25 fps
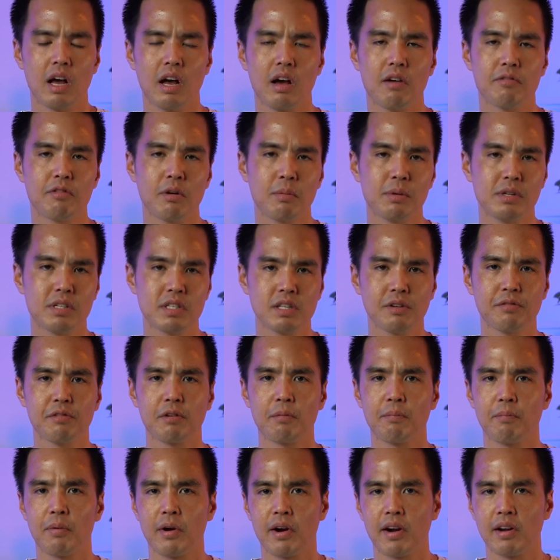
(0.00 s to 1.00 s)
from a
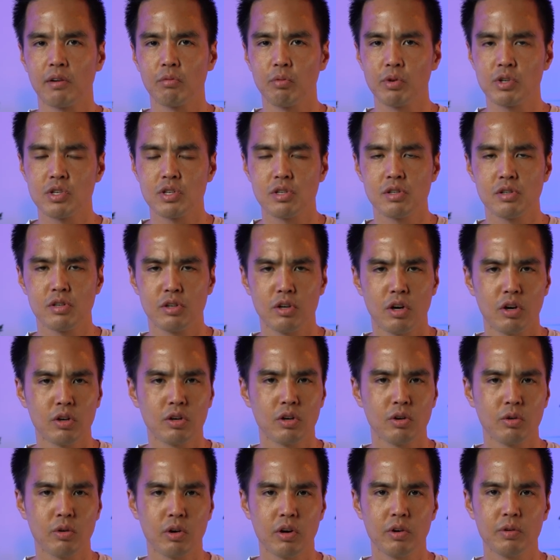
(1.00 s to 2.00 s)
different brand, which is
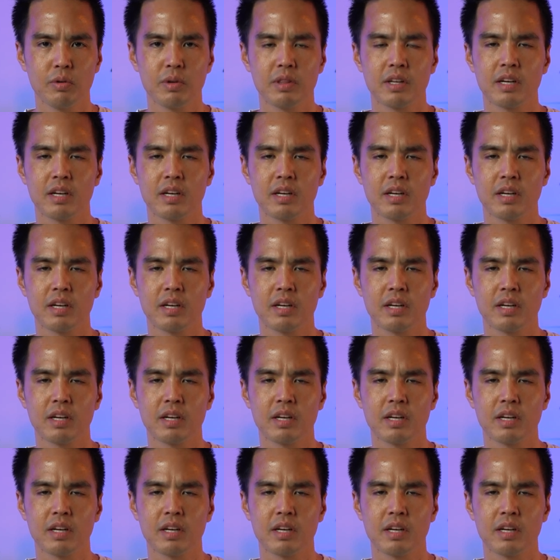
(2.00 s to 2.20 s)
Yongnuo,